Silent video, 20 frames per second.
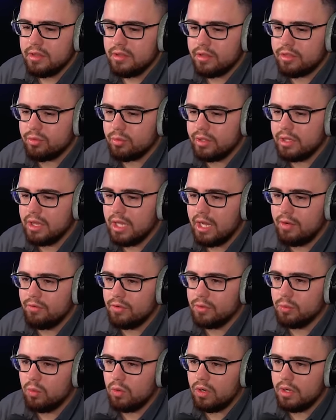the three
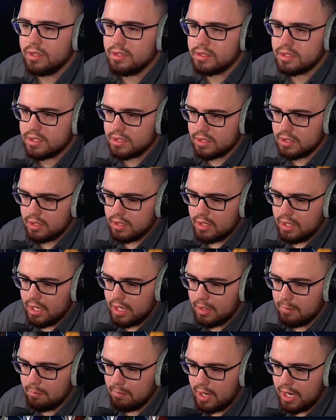leveled ones.
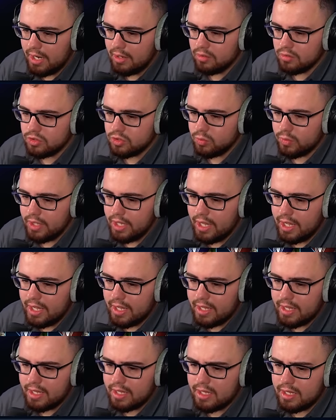And Miles, we
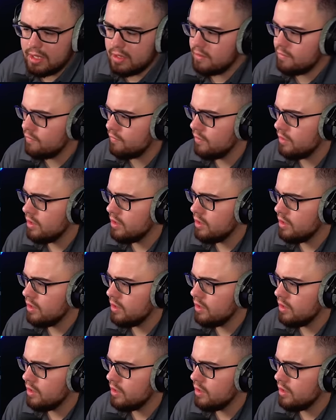have